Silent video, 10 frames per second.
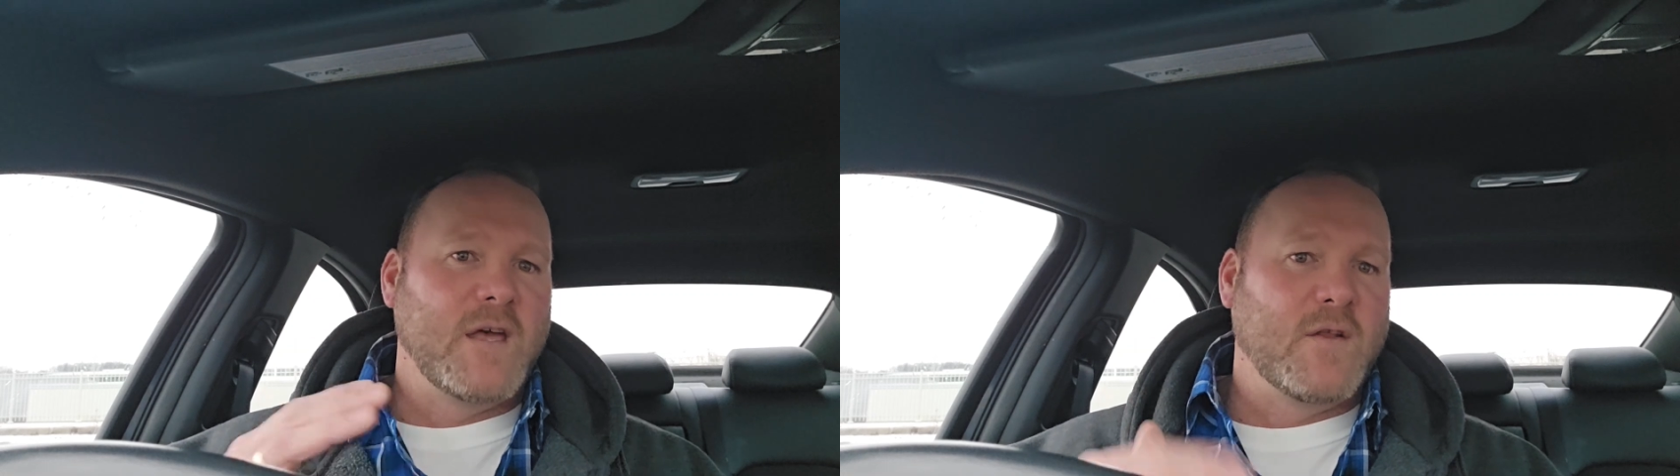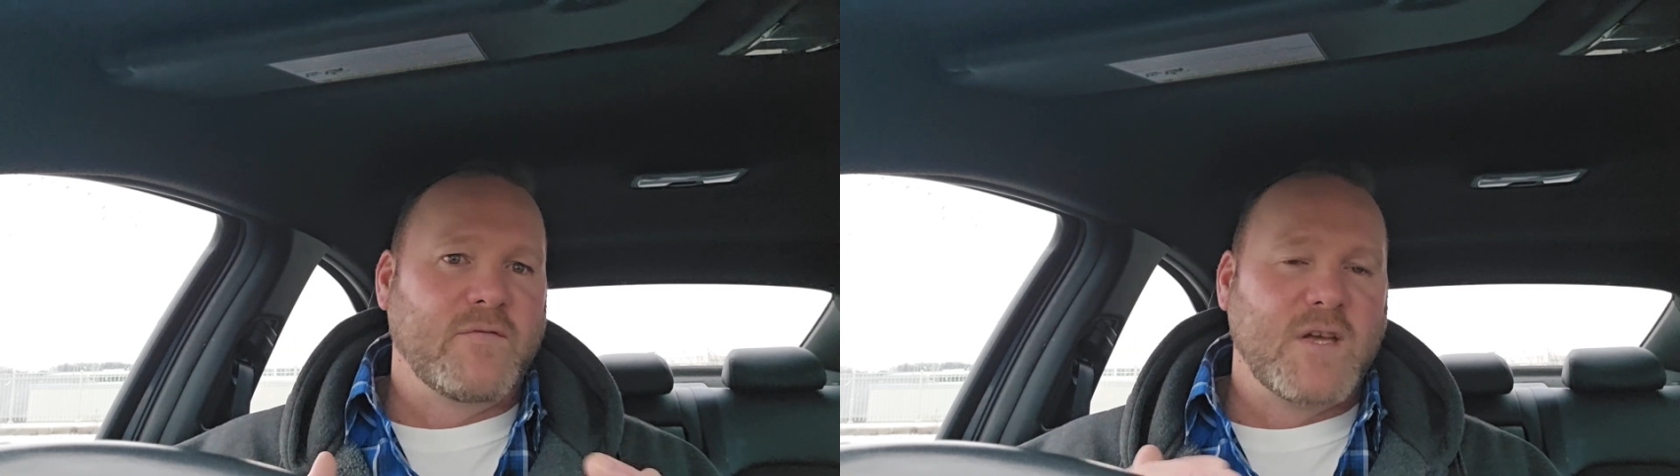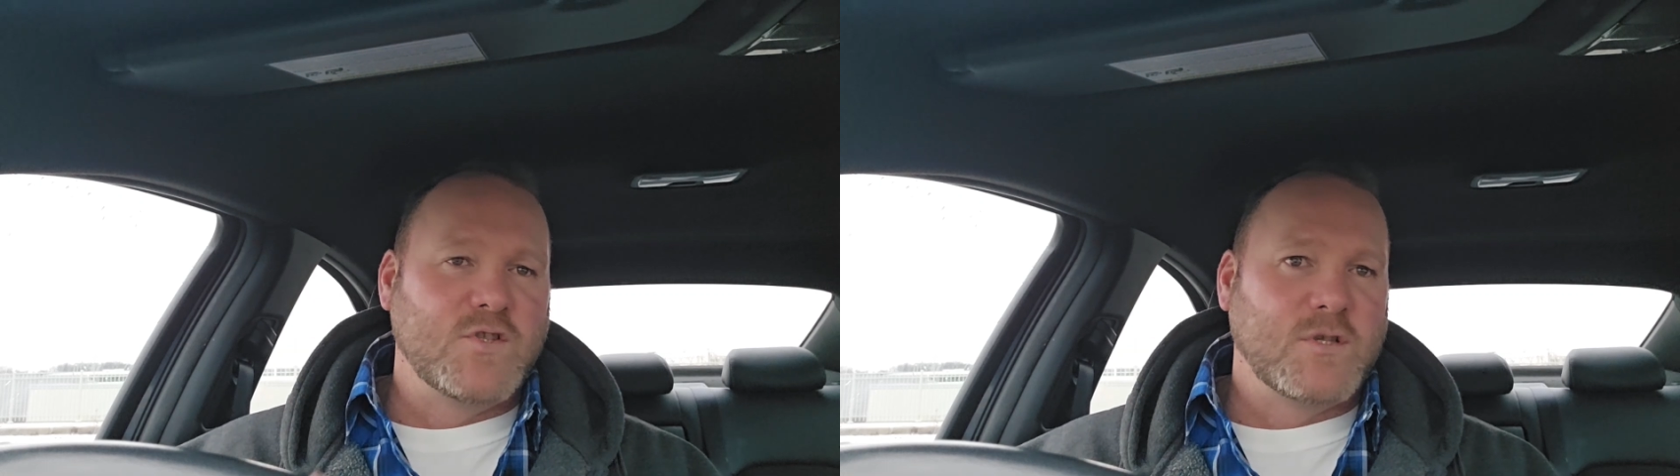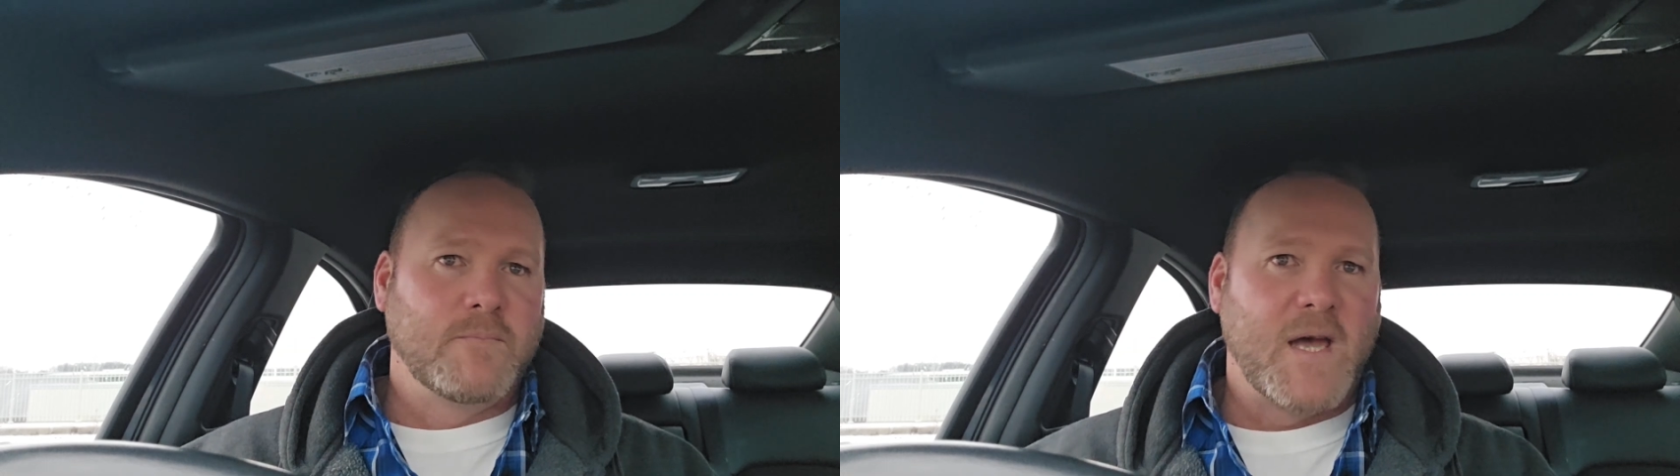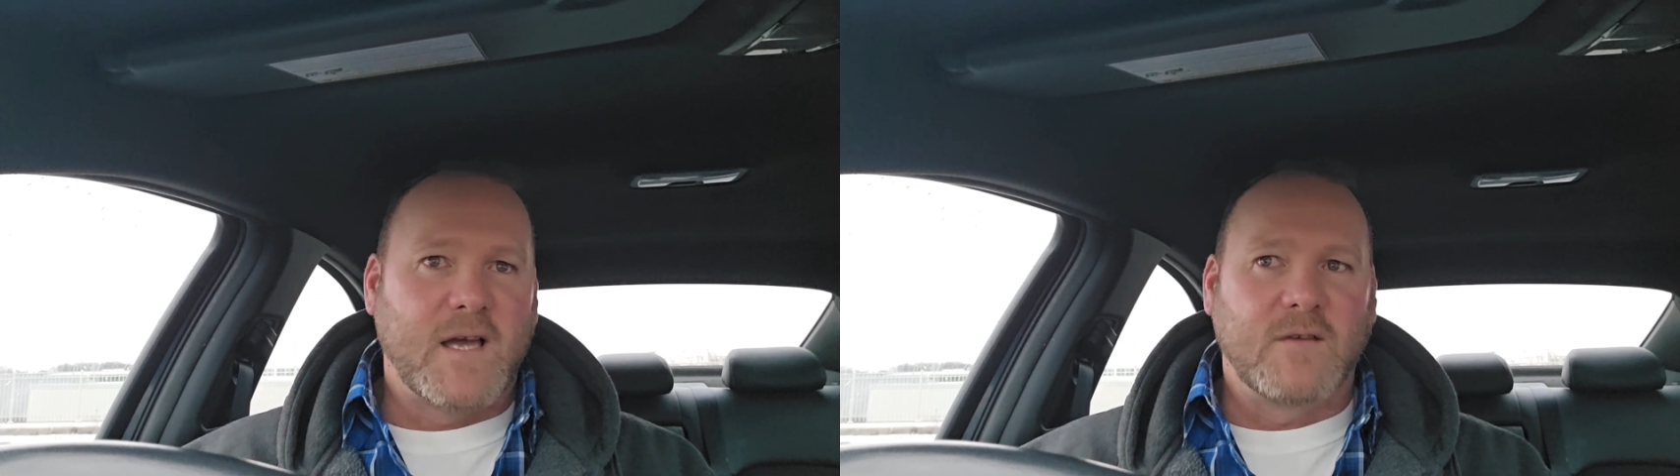elevation
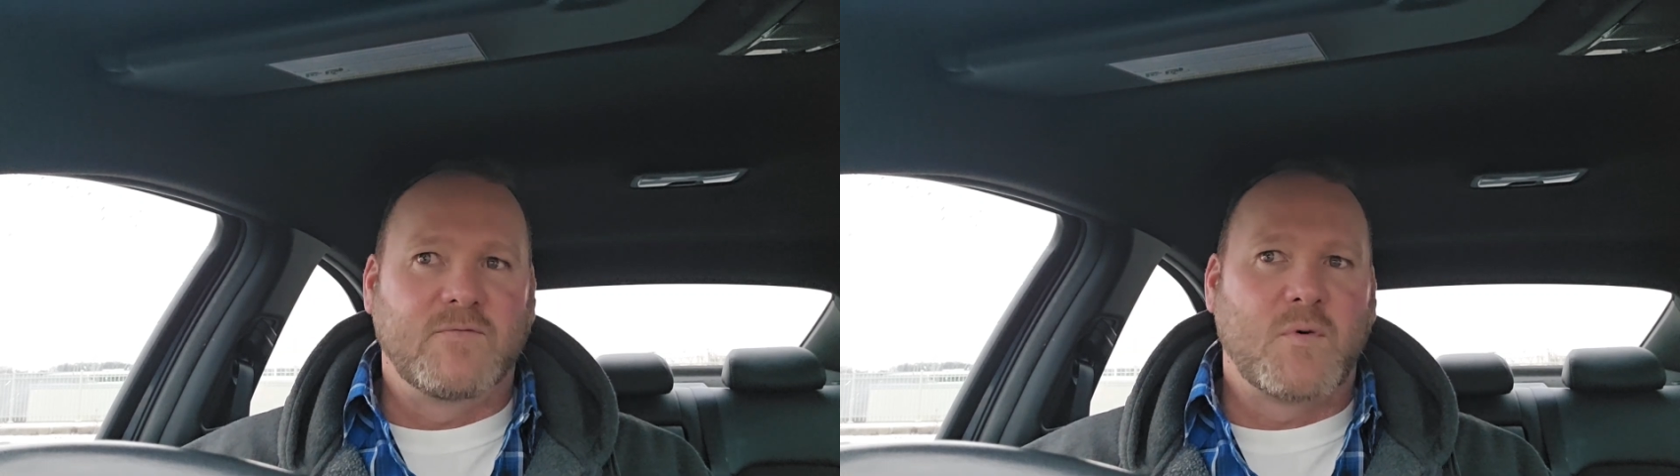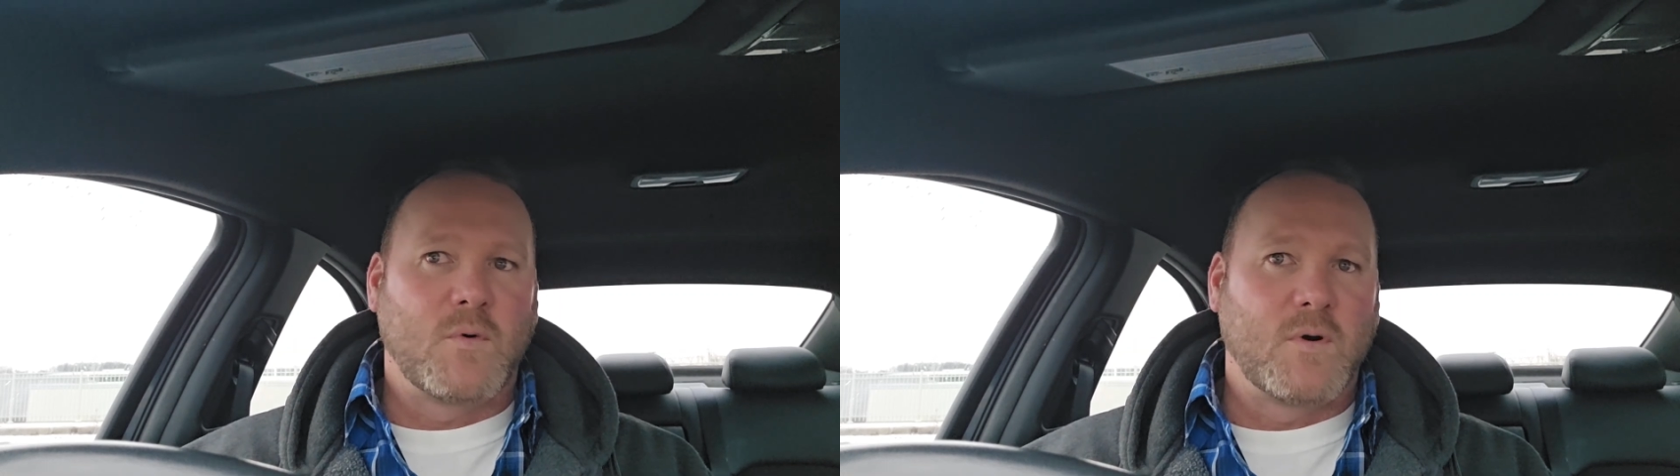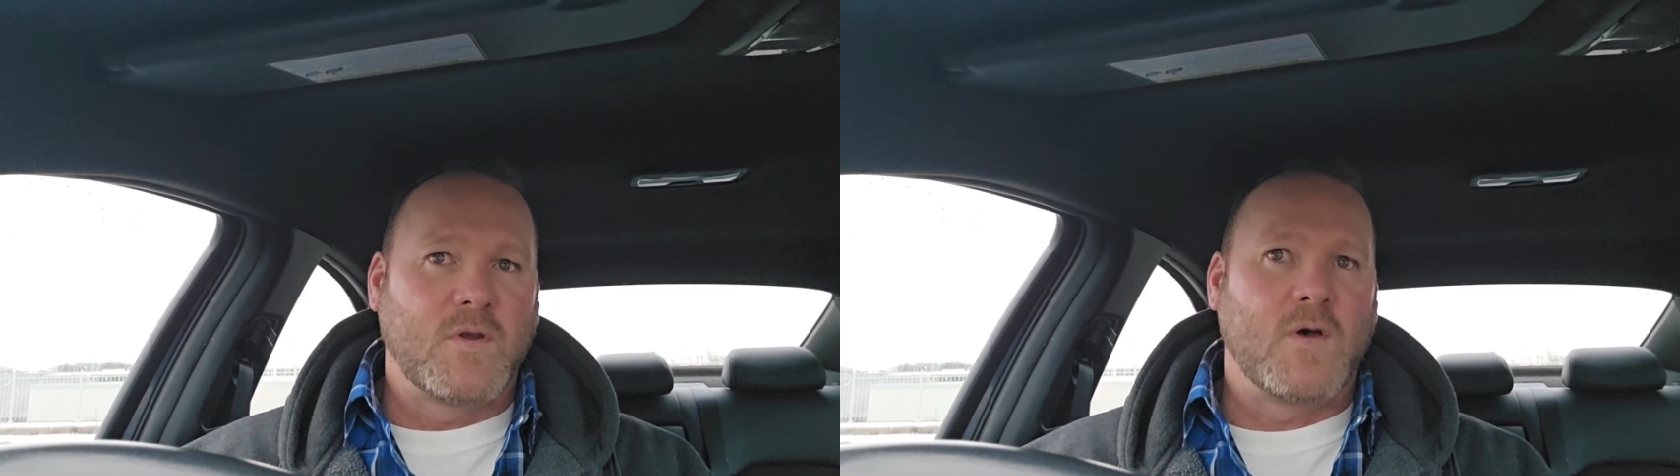back and forth,